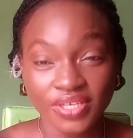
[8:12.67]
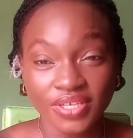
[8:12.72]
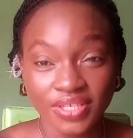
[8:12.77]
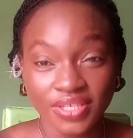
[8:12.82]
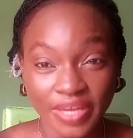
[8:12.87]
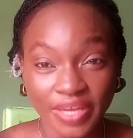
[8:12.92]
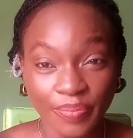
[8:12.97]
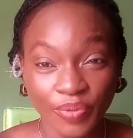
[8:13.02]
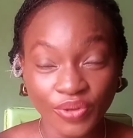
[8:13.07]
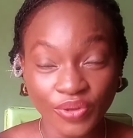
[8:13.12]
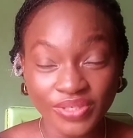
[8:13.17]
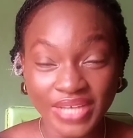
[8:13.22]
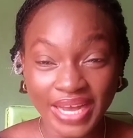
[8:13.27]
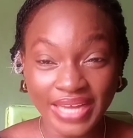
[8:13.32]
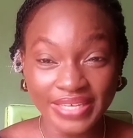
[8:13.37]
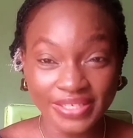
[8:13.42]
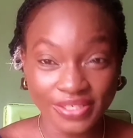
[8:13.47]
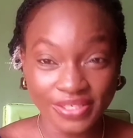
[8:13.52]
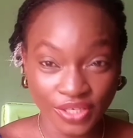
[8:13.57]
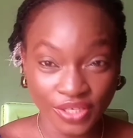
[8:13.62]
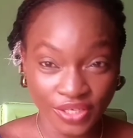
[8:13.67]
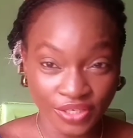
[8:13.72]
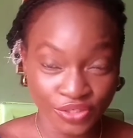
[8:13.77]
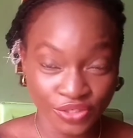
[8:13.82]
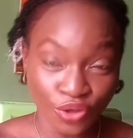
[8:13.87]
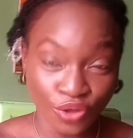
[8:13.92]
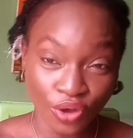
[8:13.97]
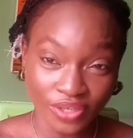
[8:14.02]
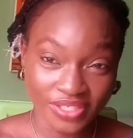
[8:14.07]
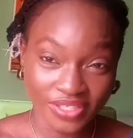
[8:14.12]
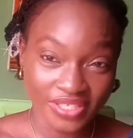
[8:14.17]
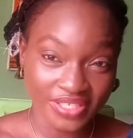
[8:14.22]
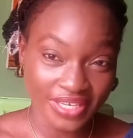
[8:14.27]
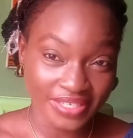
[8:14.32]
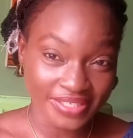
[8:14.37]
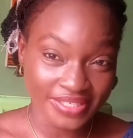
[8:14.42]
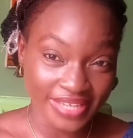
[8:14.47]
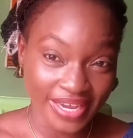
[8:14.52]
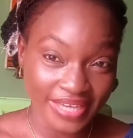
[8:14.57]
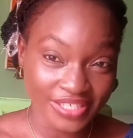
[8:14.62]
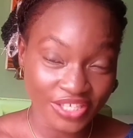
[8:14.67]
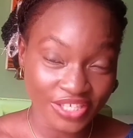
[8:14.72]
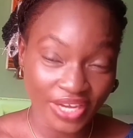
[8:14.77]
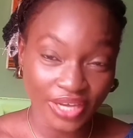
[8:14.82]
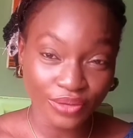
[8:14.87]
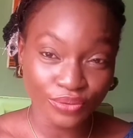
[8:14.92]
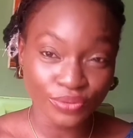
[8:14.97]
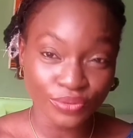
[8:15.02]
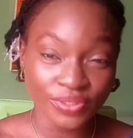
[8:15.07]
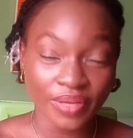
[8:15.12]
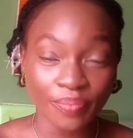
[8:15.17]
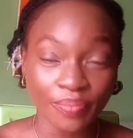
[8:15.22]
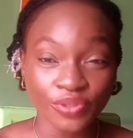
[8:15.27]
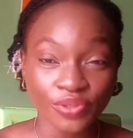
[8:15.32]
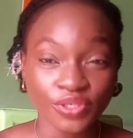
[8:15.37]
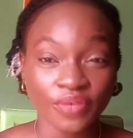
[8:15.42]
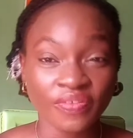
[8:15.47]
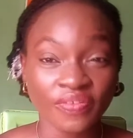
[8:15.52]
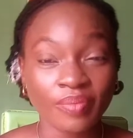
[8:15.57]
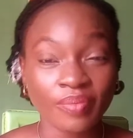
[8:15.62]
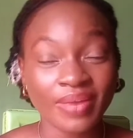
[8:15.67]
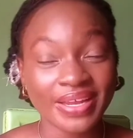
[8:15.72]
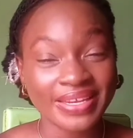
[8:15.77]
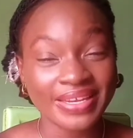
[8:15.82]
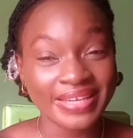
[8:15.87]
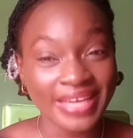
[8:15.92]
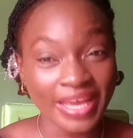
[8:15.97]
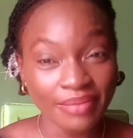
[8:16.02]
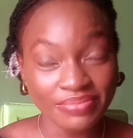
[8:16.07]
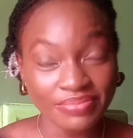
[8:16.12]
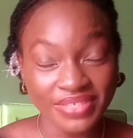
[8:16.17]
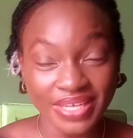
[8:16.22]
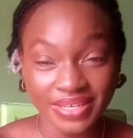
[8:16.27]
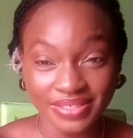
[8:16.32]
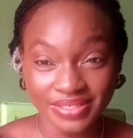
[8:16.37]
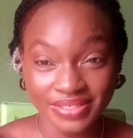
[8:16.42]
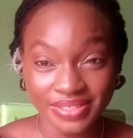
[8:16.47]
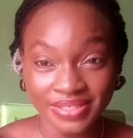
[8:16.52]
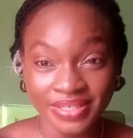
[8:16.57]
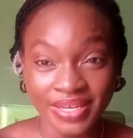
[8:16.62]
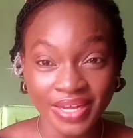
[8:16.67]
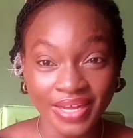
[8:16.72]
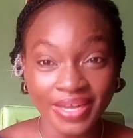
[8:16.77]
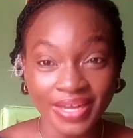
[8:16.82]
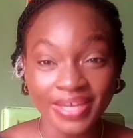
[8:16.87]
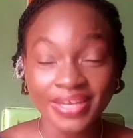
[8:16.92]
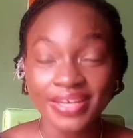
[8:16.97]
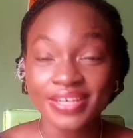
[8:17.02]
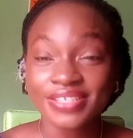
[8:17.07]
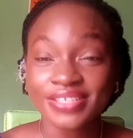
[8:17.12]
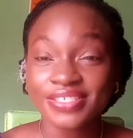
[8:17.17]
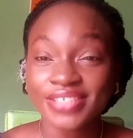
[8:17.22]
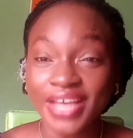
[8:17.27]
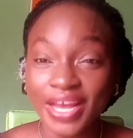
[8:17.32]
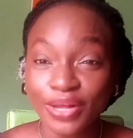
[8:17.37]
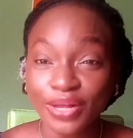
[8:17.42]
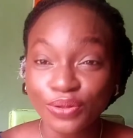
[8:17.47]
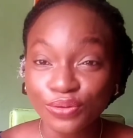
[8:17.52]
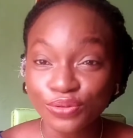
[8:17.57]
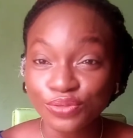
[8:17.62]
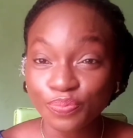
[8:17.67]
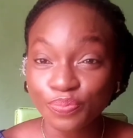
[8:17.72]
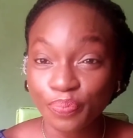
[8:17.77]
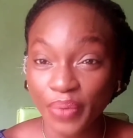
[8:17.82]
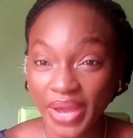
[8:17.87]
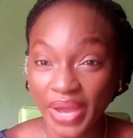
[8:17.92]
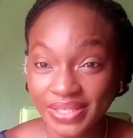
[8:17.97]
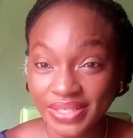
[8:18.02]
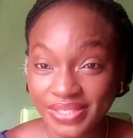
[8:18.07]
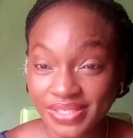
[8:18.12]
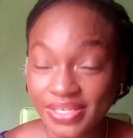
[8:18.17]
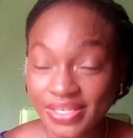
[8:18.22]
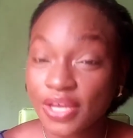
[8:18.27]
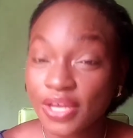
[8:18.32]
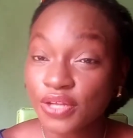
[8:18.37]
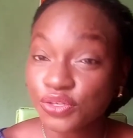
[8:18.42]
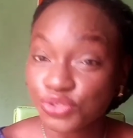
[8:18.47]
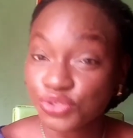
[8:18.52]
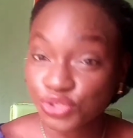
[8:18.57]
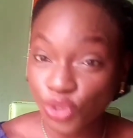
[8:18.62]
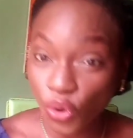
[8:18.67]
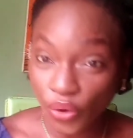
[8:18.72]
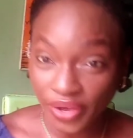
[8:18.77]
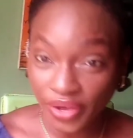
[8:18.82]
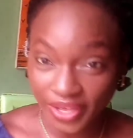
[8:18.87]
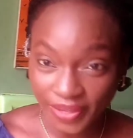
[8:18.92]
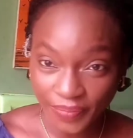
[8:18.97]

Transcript: They both had dogs in their childhood, and both of them had named their childhood pet Toy.